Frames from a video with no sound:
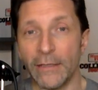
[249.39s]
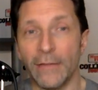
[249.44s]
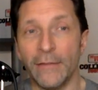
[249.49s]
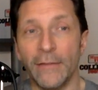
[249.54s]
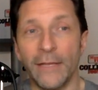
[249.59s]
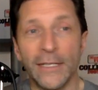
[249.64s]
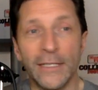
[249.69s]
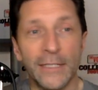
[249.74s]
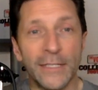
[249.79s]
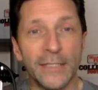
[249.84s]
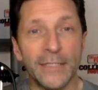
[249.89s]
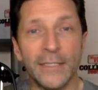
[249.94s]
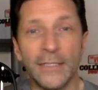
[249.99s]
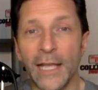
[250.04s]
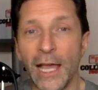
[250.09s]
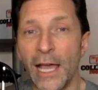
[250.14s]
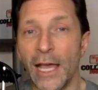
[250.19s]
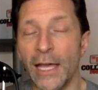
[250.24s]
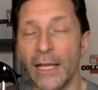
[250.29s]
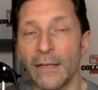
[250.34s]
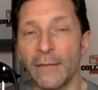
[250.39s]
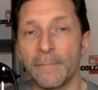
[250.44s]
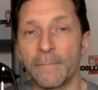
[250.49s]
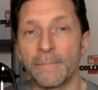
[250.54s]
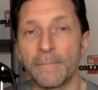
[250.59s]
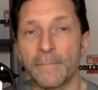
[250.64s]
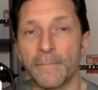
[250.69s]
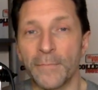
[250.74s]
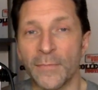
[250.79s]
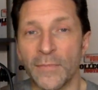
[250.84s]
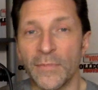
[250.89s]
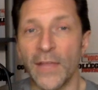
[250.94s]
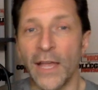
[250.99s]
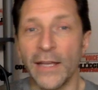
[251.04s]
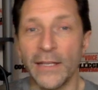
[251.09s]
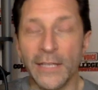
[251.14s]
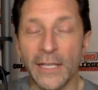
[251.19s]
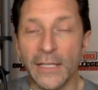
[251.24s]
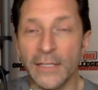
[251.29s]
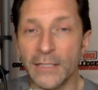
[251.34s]
This is not
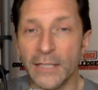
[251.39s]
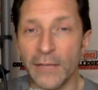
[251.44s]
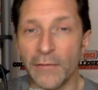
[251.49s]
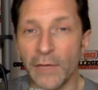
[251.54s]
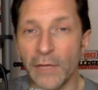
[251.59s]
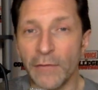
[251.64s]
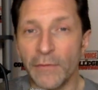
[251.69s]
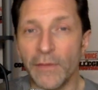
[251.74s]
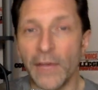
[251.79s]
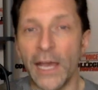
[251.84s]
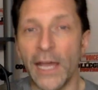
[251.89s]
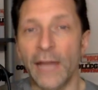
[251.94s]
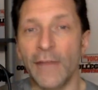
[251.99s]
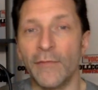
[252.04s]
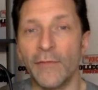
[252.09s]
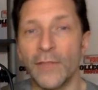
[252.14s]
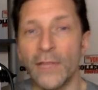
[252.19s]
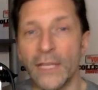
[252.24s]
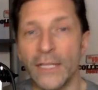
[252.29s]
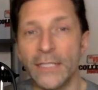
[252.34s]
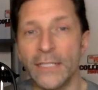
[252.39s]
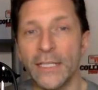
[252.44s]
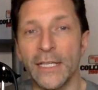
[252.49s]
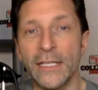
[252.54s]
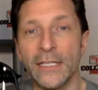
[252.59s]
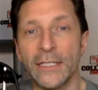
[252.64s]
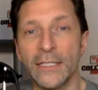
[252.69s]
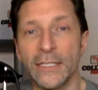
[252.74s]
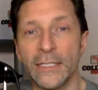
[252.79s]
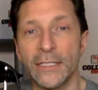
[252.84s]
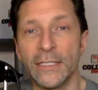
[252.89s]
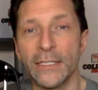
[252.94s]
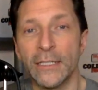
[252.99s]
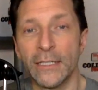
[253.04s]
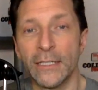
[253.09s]
1975. This is